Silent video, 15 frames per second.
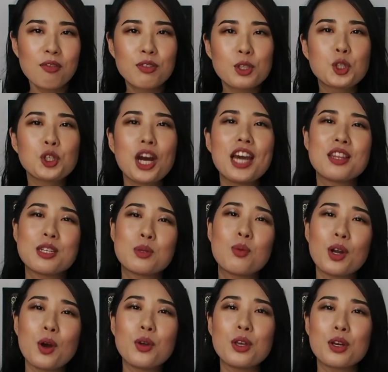to try this
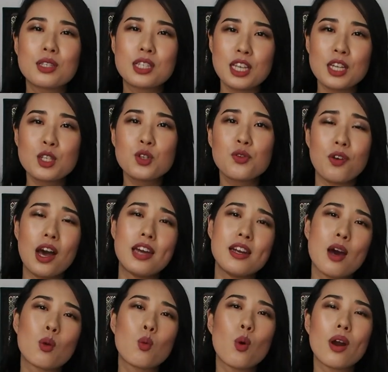one on your skin to find
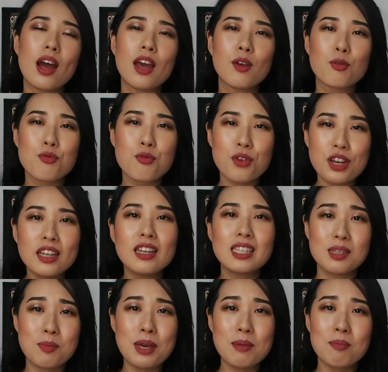out what I
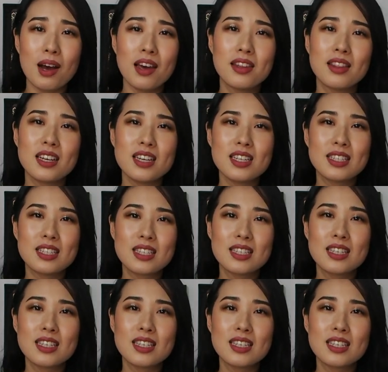really mean by this.